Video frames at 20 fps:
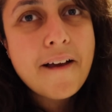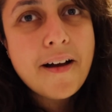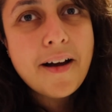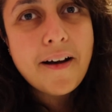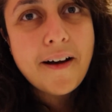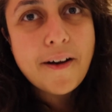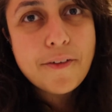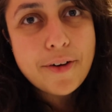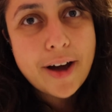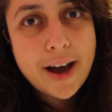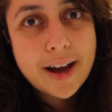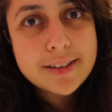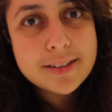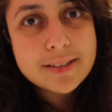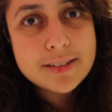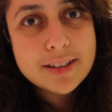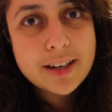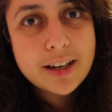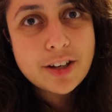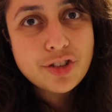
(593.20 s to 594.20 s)
I've
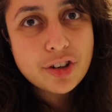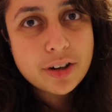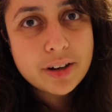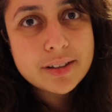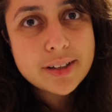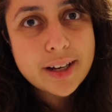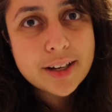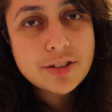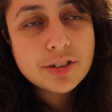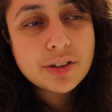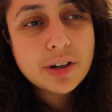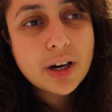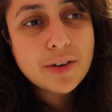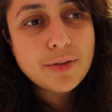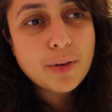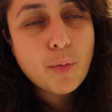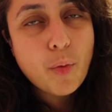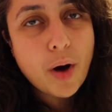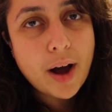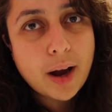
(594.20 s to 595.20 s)
had a chicken katsuko
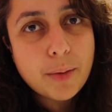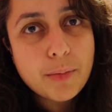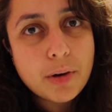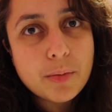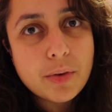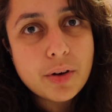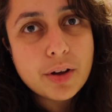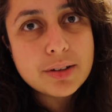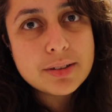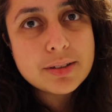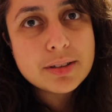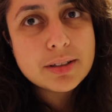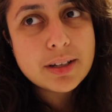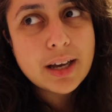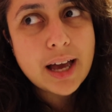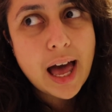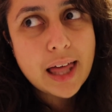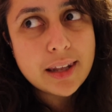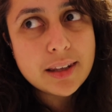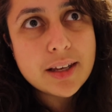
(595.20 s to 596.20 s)
from Wagamama's
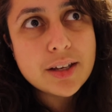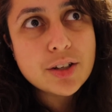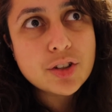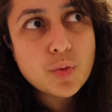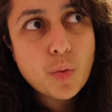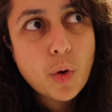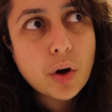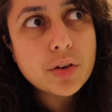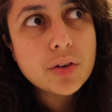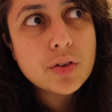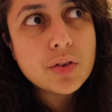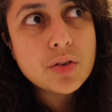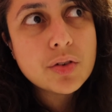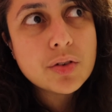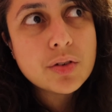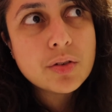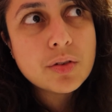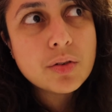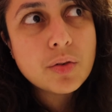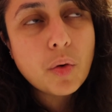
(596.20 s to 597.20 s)
at least
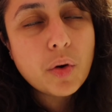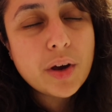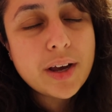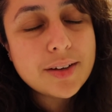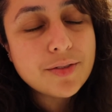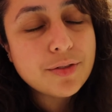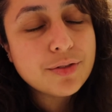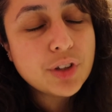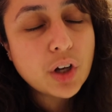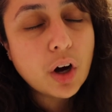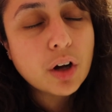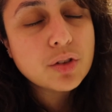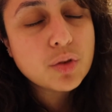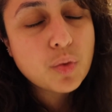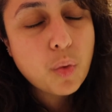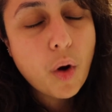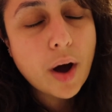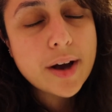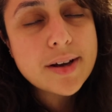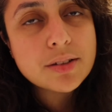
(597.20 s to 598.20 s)
once, if not
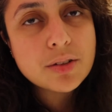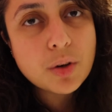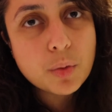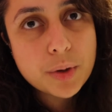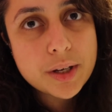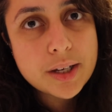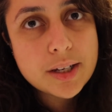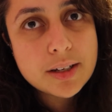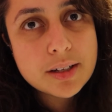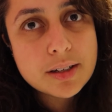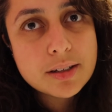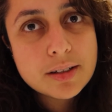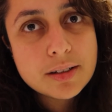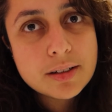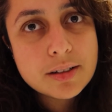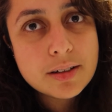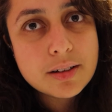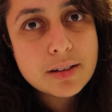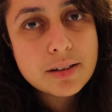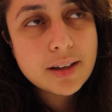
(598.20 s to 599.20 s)
twice a week.
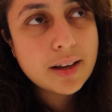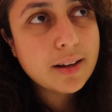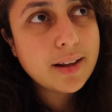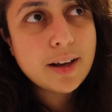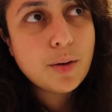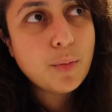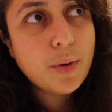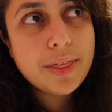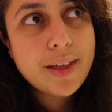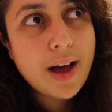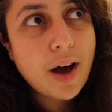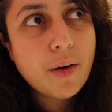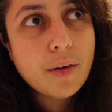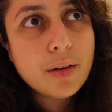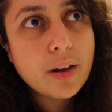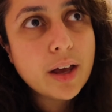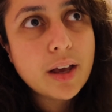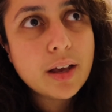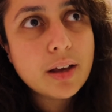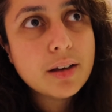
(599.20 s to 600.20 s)
Like, without,
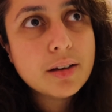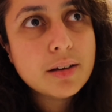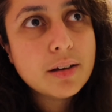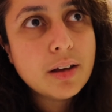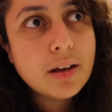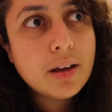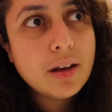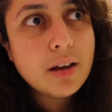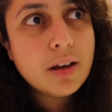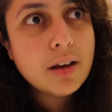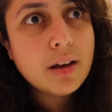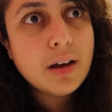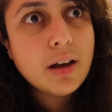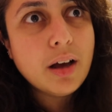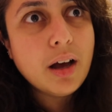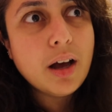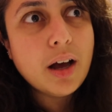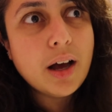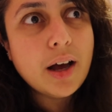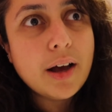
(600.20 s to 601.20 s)
like,
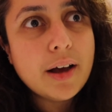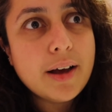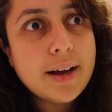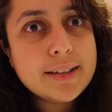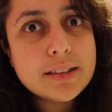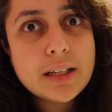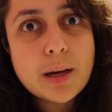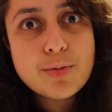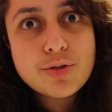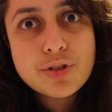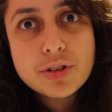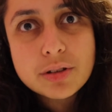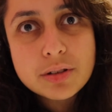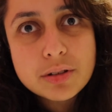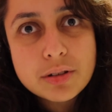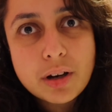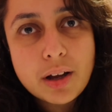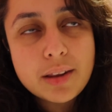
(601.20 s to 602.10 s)
exception.